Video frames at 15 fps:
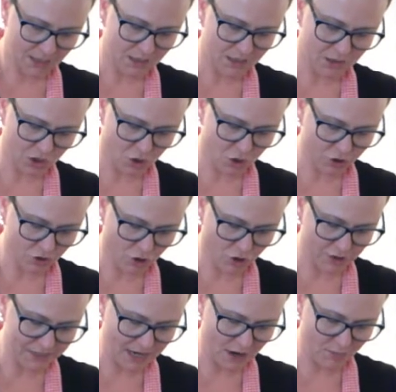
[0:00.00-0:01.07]
Salt
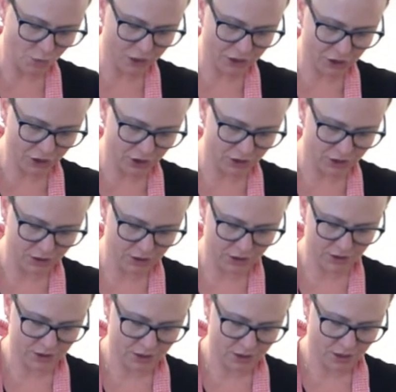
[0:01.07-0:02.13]
draws out moisture.
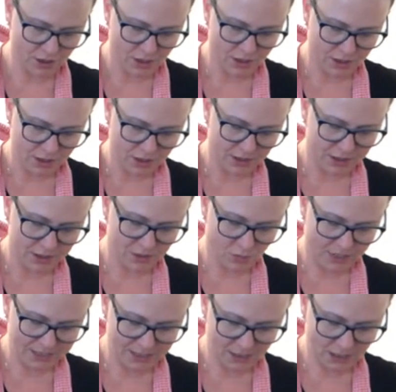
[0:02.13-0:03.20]
This is
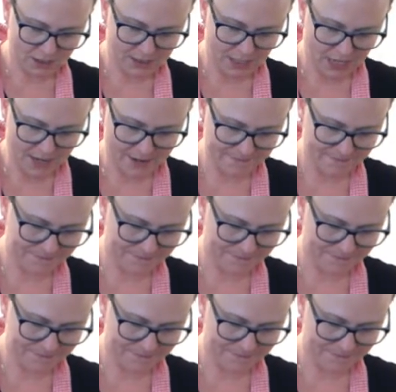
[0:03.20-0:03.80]
why slugs die.